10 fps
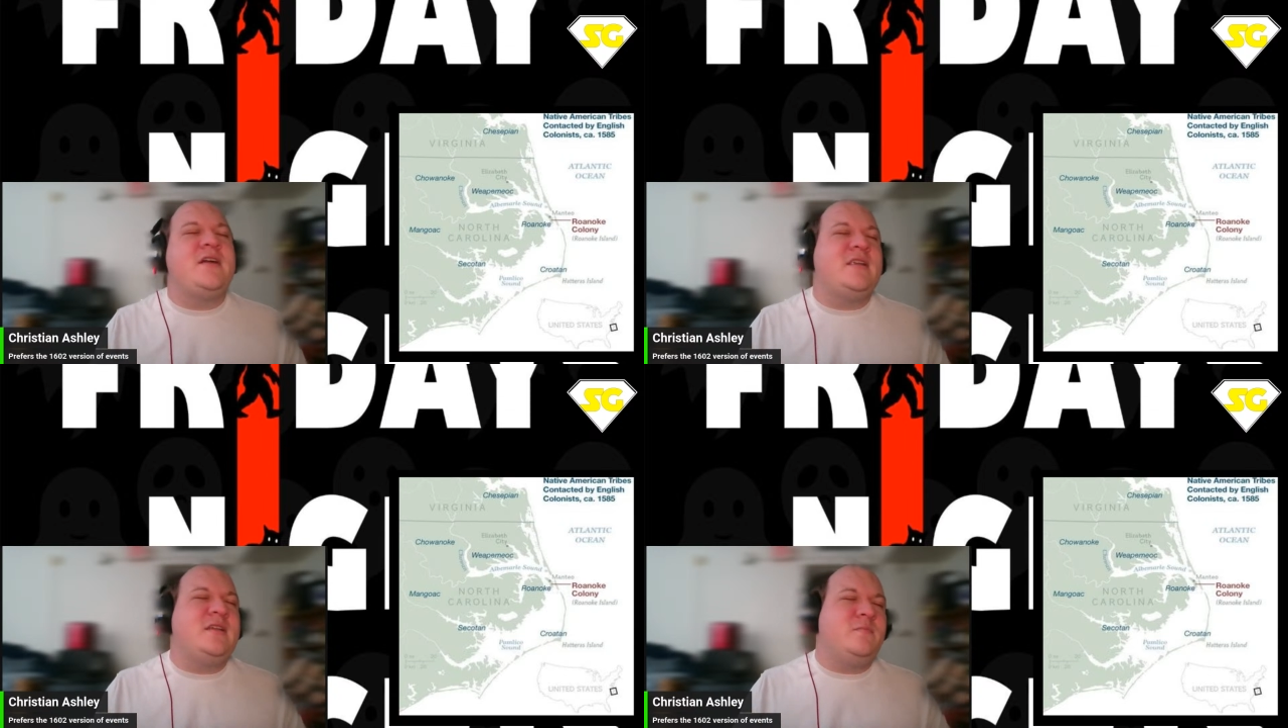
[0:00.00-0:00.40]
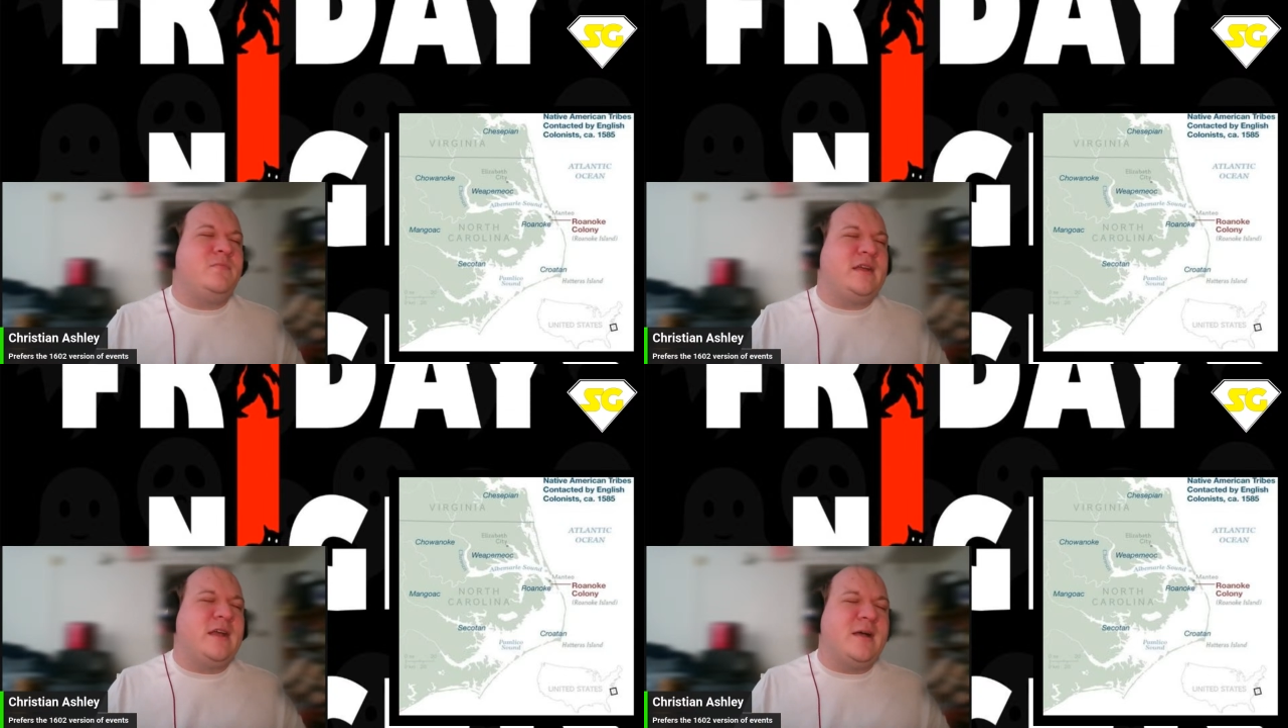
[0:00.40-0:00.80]
there I didn't
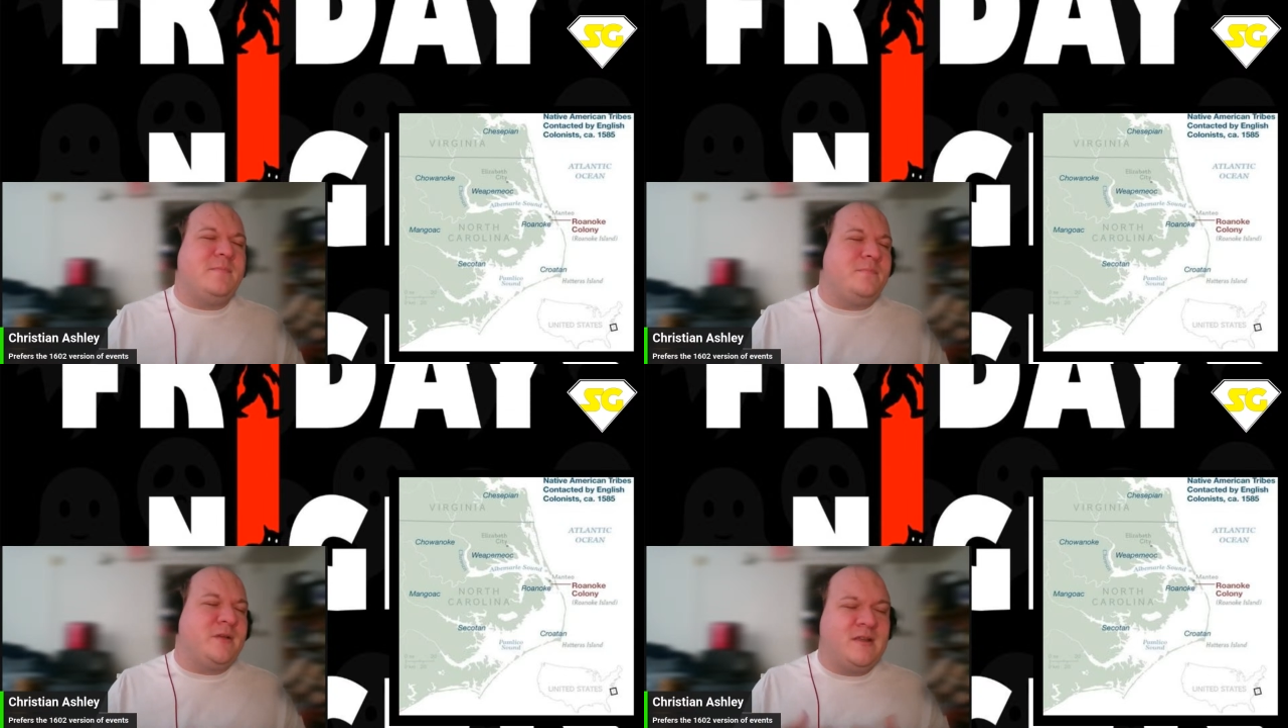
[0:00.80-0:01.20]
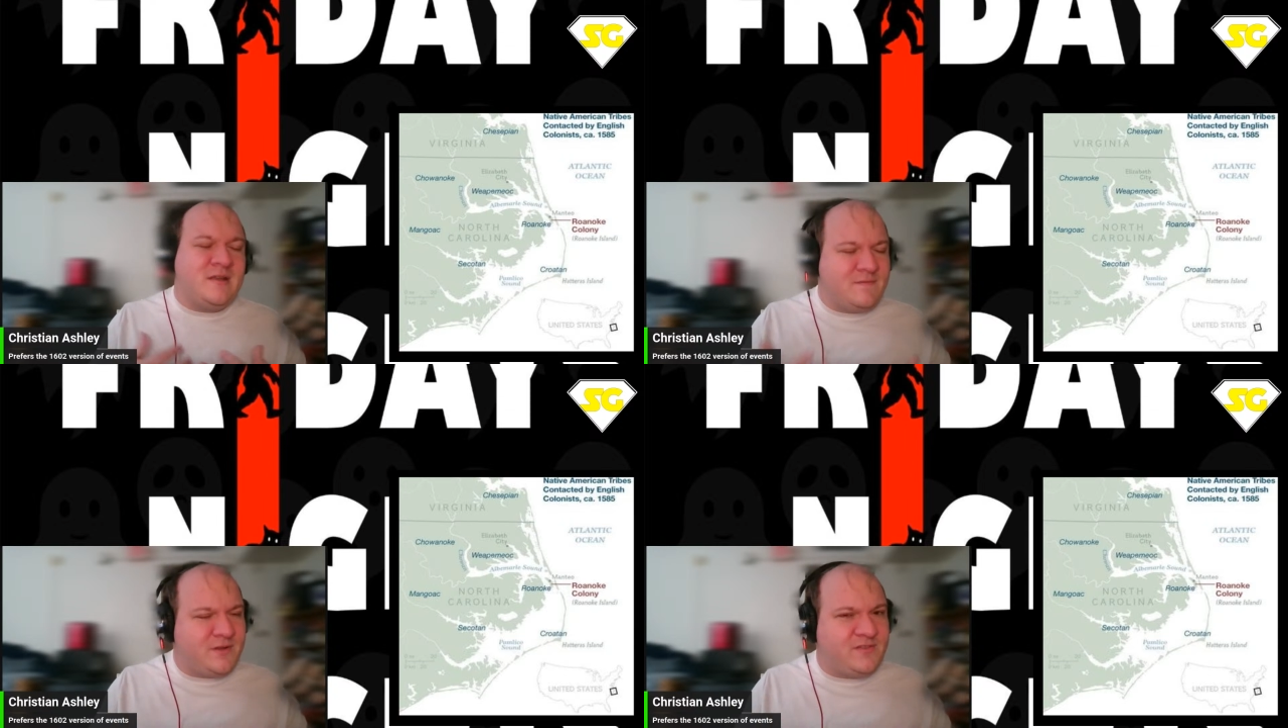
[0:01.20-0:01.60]
bring up, but
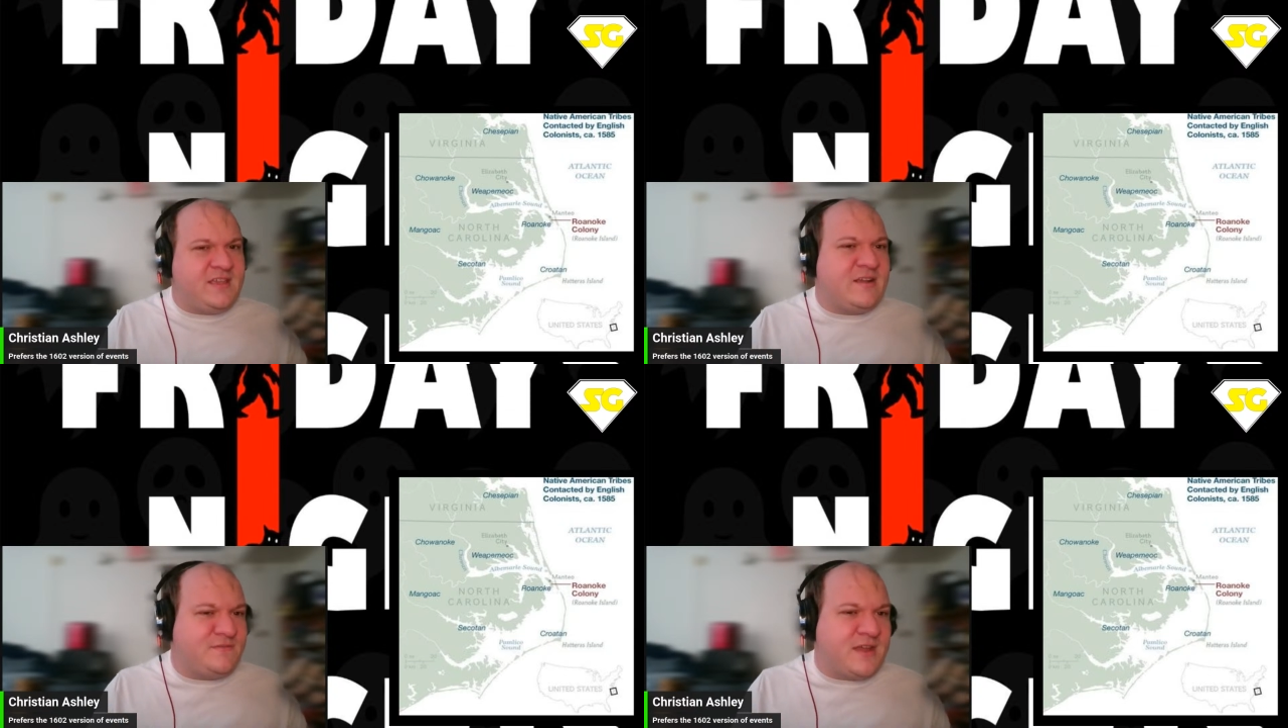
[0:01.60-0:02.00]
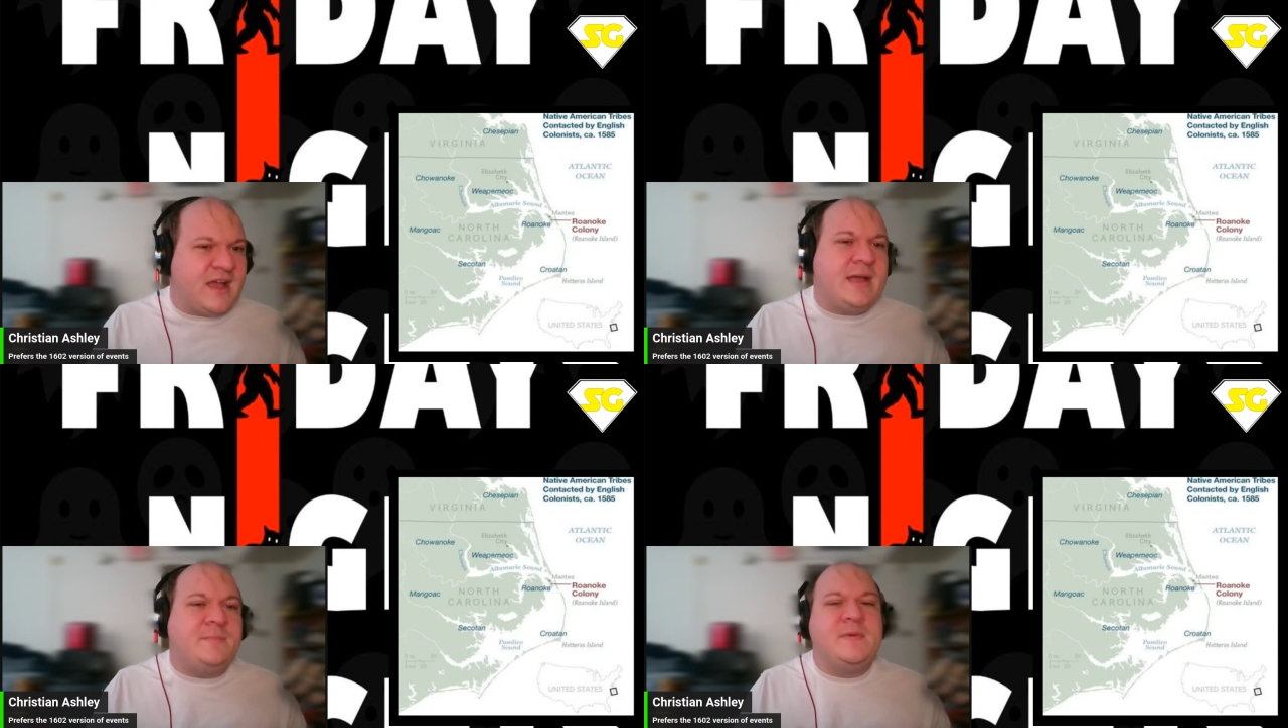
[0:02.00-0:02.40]
for the sake of
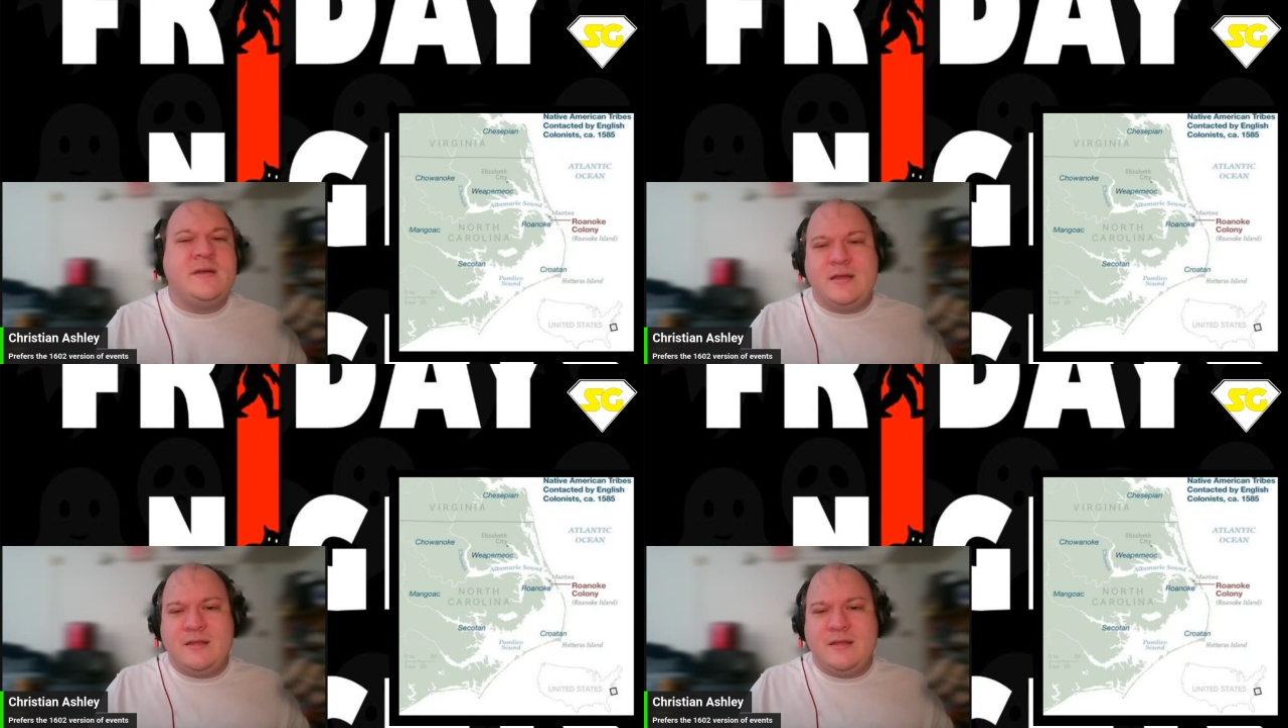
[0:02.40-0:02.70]
time,